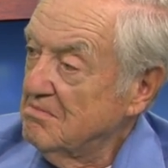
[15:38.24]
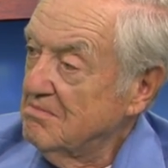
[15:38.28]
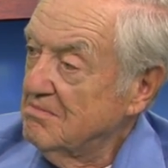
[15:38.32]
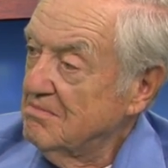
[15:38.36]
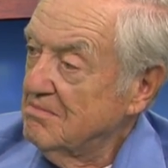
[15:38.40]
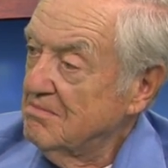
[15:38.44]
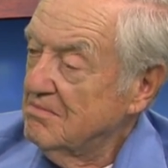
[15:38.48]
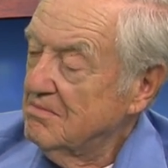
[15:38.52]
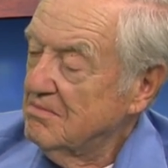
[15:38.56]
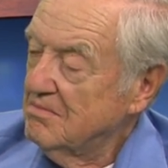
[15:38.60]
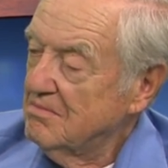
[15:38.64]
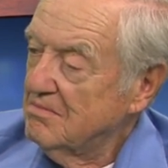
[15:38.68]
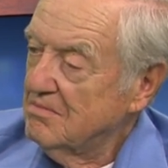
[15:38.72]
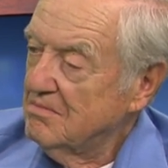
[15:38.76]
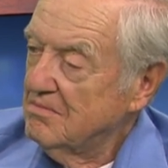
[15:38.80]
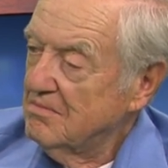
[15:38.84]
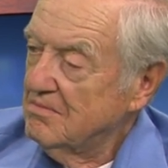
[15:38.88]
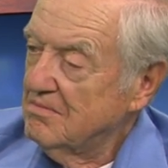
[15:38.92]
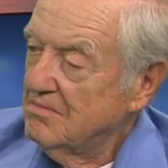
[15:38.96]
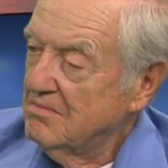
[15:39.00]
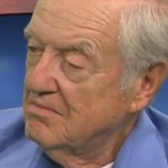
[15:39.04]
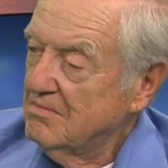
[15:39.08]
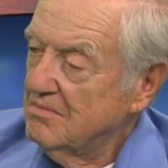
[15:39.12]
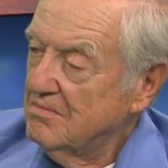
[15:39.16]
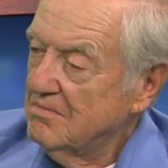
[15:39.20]
You know,
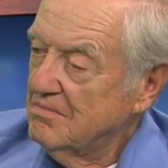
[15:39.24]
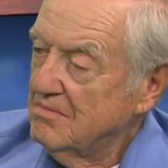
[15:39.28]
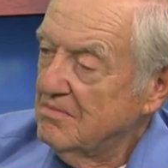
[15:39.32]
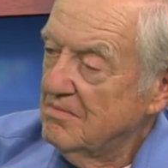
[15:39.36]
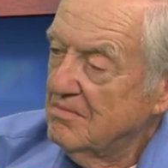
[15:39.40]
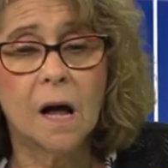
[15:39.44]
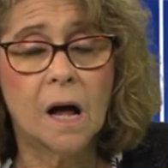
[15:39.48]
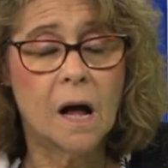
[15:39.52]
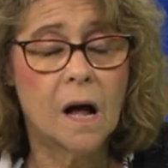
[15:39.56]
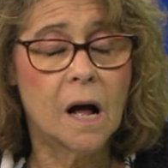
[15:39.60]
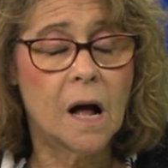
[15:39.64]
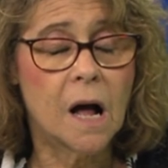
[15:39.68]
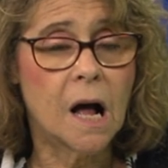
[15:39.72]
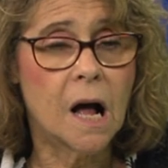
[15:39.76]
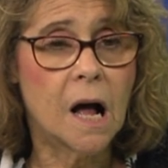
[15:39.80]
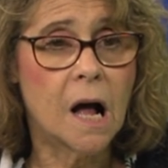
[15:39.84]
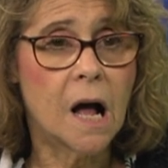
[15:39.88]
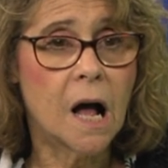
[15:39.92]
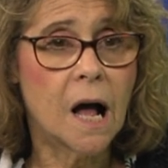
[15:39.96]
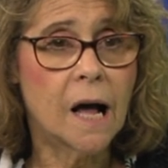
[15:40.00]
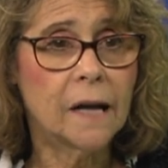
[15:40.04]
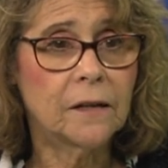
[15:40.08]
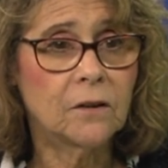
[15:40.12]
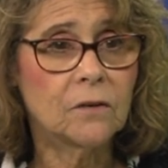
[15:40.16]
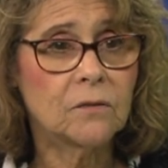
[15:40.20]

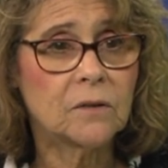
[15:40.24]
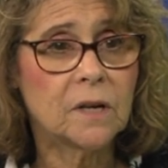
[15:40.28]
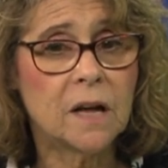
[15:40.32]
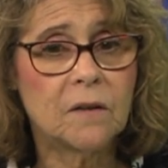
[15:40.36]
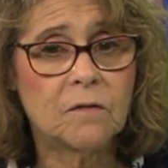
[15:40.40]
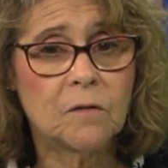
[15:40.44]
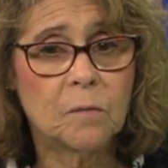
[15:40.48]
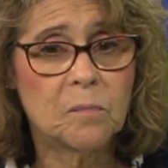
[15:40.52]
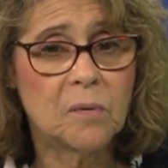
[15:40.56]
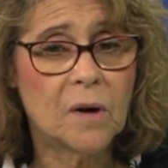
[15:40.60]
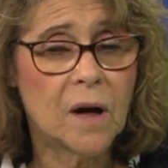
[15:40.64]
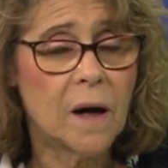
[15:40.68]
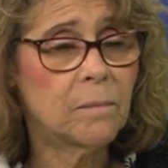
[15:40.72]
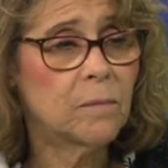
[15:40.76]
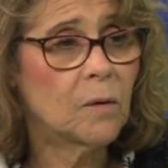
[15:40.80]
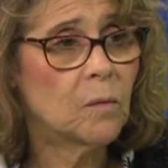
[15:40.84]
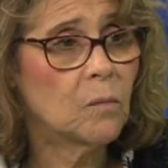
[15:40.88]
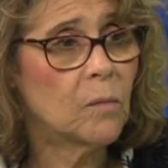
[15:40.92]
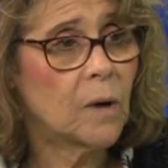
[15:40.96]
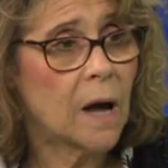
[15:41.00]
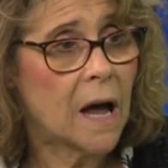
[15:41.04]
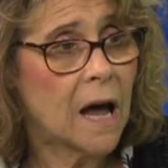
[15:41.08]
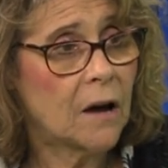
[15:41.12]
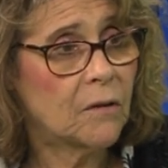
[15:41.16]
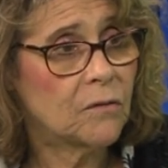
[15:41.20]
I don't have a
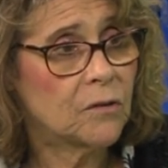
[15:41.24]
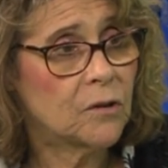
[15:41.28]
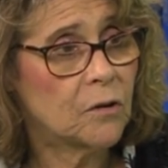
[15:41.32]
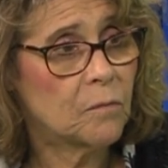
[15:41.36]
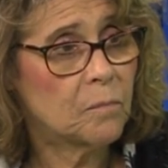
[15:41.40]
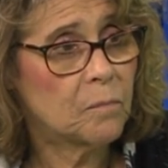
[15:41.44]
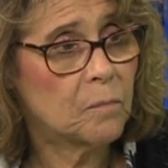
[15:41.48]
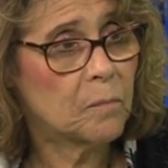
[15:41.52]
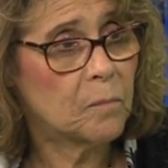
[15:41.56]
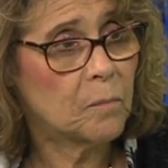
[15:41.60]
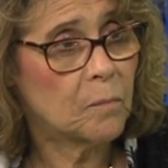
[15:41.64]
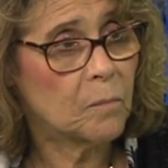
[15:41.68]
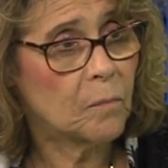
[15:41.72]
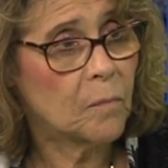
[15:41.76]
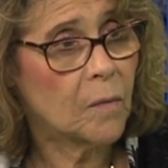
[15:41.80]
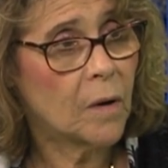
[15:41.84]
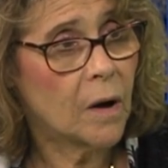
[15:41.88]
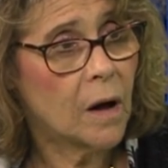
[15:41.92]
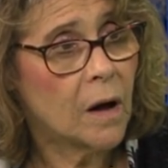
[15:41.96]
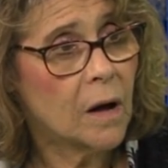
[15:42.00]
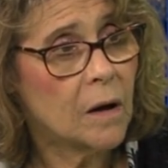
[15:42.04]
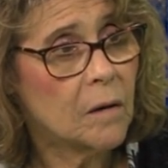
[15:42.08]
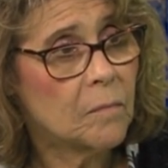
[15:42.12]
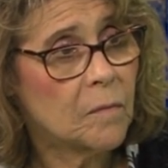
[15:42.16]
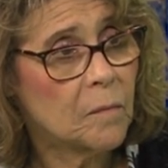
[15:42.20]
problem how they're
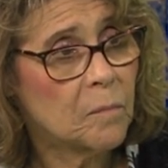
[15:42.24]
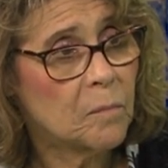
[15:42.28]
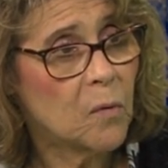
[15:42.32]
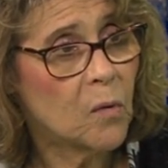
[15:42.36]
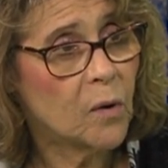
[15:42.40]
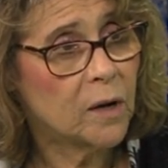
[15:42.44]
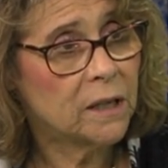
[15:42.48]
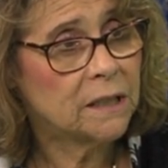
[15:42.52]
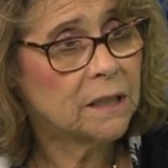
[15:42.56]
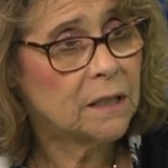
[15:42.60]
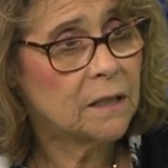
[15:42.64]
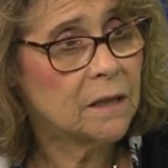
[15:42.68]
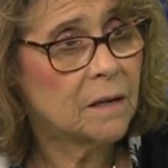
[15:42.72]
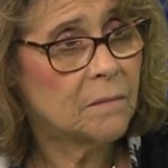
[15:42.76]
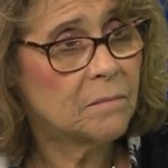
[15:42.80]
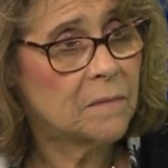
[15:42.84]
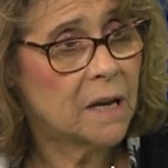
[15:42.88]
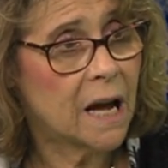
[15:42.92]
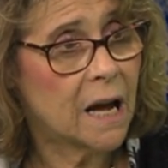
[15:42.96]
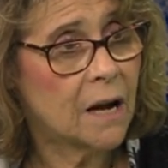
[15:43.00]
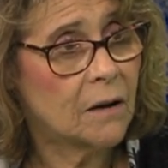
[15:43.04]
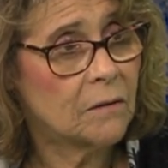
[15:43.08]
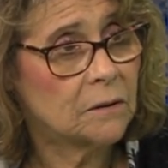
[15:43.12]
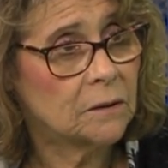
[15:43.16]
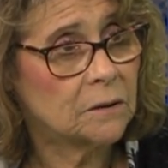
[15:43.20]
um, appointing them
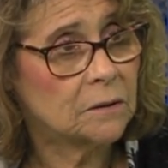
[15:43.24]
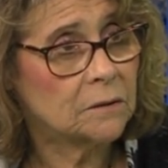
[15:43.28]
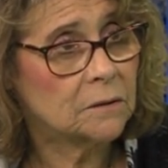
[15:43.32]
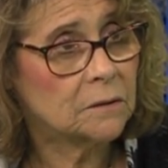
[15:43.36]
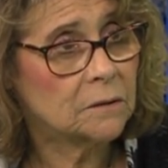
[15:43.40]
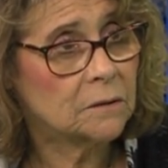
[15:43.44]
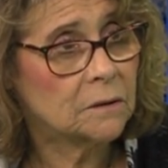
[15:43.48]
now.